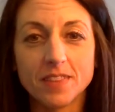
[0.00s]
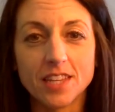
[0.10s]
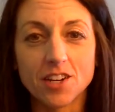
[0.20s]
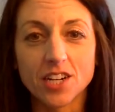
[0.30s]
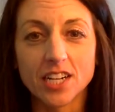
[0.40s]

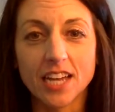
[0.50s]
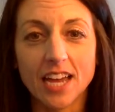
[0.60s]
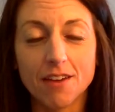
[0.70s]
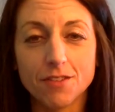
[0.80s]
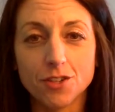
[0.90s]
they're going to
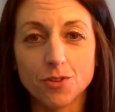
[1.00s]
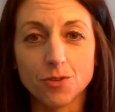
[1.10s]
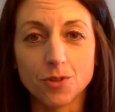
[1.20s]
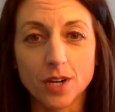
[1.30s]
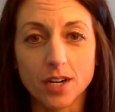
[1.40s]
have
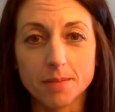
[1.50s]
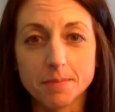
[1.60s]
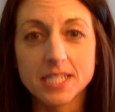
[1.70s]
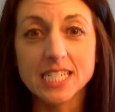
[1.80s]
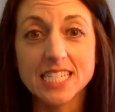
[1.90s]
you
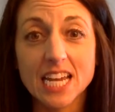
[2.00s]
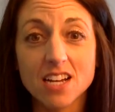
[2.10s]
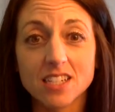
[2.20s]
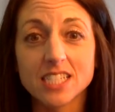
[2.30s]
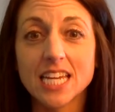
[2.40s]
sit
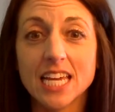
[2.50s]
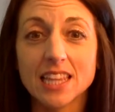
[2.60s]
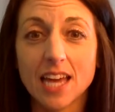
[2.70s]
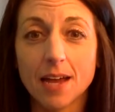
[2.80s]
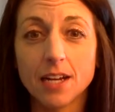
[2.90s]
down, take
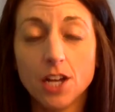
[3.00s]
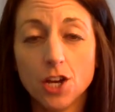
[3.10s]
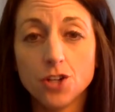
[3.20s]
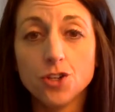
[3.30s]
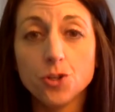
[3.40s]
that
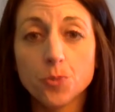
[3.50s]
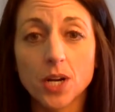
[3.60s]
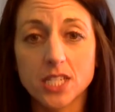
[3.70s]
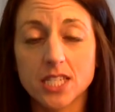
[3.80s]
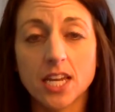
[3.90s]
new
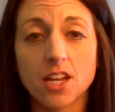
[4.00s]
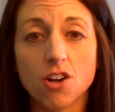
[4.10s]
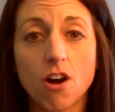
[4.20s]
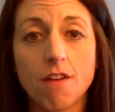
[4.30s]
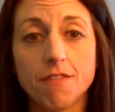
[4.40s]
prosthetic
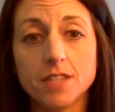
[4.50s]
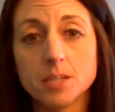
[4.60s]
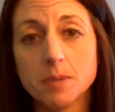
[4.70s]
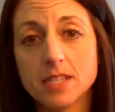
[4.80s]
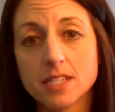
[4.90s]
off, and
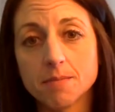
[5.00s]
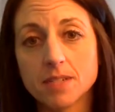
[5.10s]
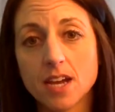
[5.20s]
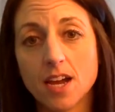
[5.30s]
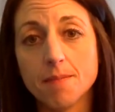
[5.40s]
spend some
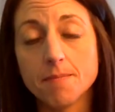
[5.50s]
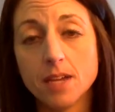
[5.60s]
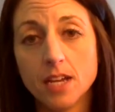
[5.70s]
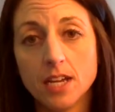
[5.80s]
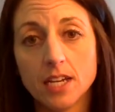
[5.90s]
time
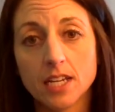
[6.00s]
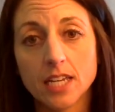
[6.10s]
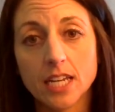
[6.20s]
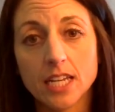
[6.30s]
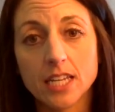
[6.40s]

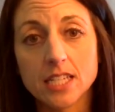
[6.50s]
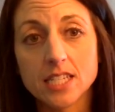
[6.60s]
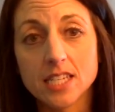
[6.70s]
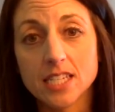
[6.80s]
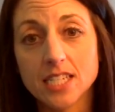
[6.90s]
getting the
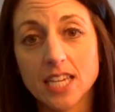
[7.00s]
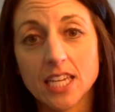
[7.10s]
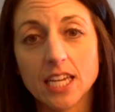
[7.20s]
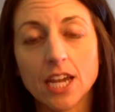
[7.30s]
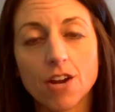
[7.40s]
skin
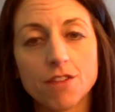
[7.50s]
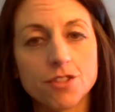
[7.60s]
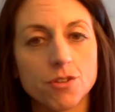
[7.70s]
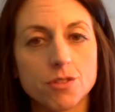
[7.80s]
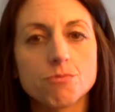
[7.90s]
taken care of.
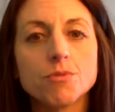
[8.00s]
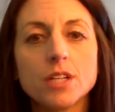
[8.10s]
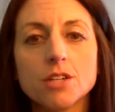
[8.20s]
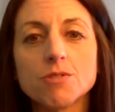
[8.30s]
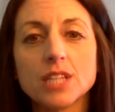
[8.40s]
So it's
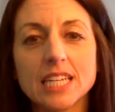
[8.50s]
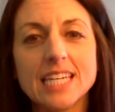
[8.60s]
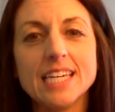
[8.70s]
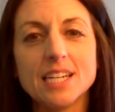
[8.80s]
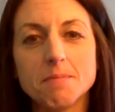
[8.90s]
really, really
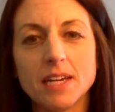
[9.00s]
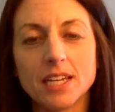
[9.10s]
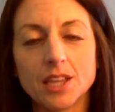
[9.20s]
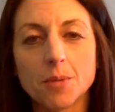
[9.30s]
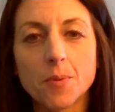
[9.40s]
key to
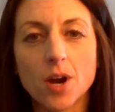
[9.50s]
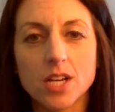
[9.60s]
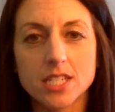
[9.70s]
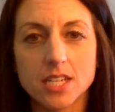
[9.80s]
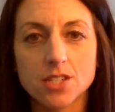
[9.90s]
making the
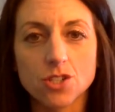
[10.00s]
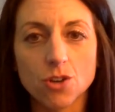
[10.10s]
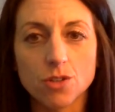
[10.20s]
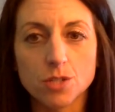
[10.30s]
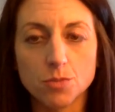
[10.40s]
process go
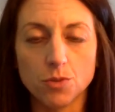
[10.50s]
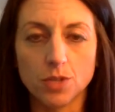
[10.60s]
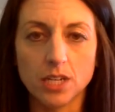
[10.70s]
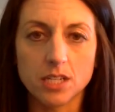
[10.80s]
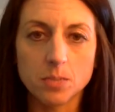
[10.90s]
as
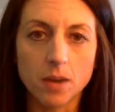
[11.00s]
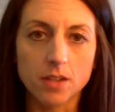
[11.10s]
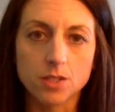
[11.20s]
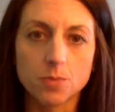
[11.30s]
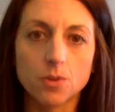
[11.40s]
smoothly as
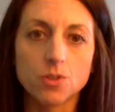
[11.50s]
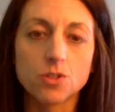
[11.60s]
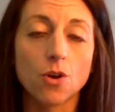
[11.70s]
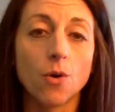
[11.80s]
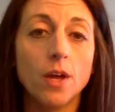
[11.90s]
possible.
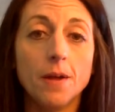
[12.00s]
So